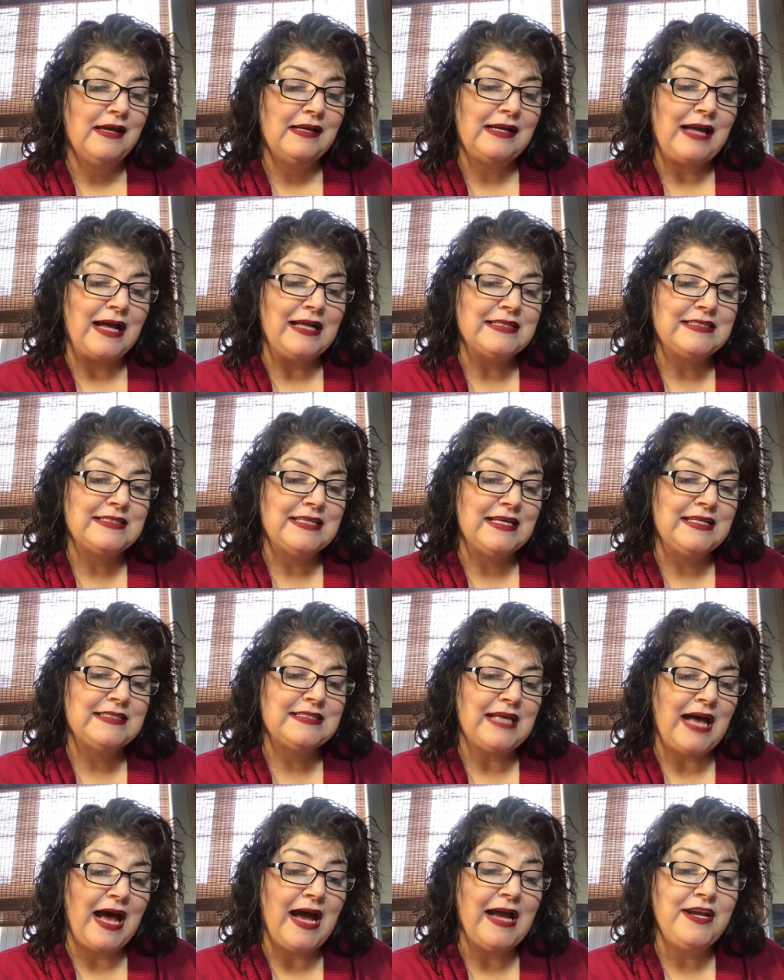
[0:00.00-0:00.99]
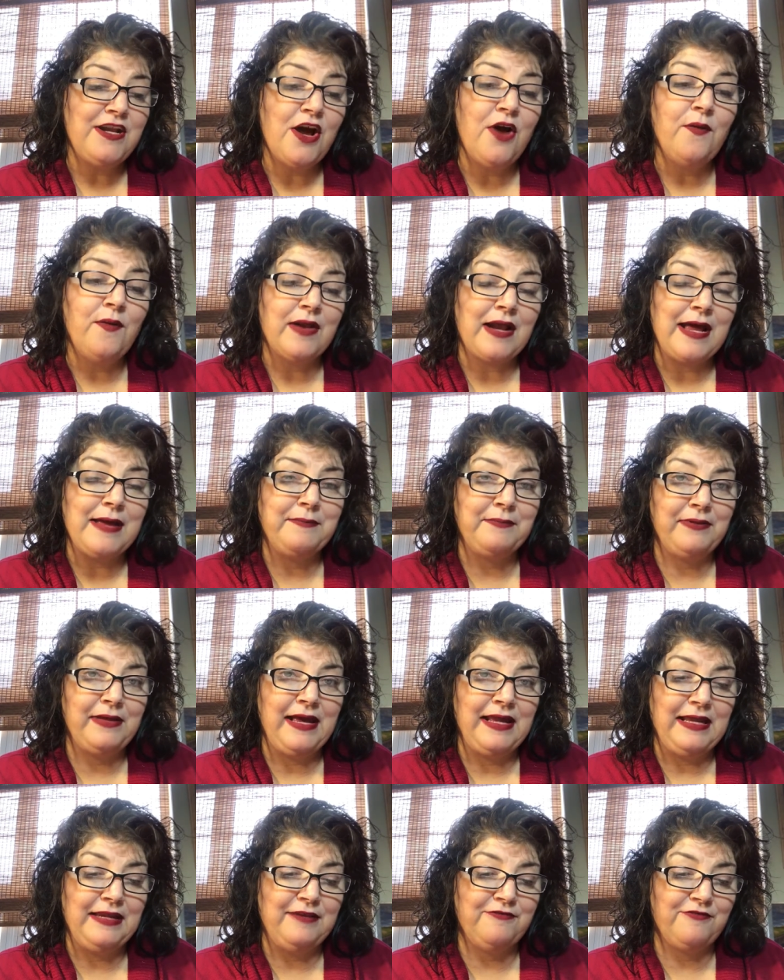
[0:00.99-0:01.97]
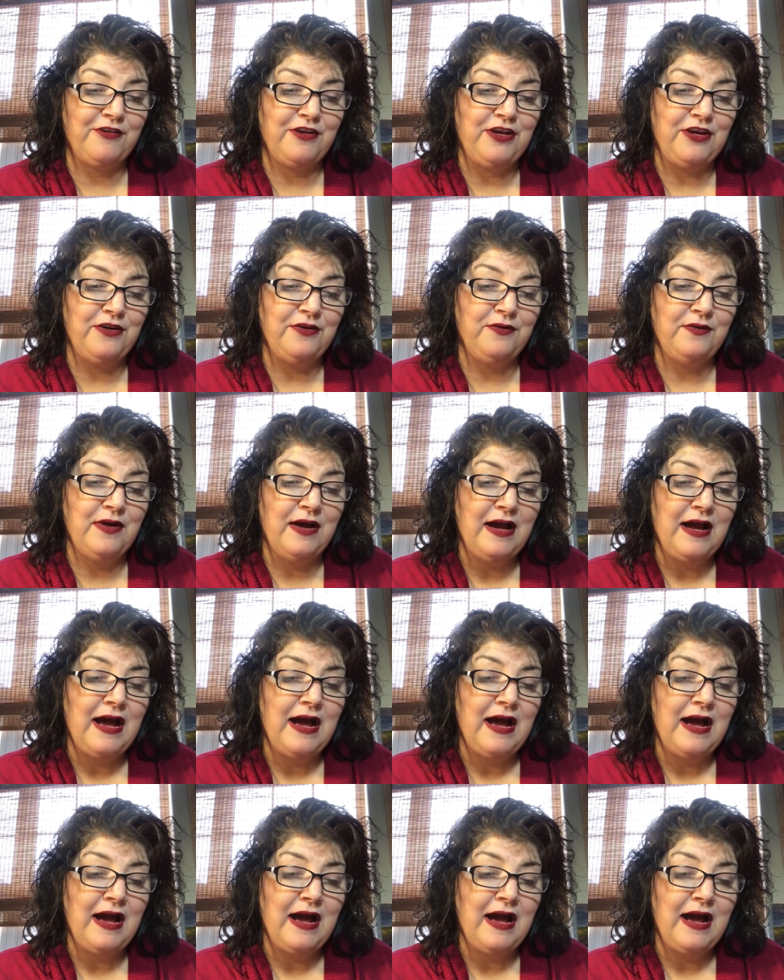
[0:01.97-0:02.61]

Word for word: God says, I know what I am planning for you.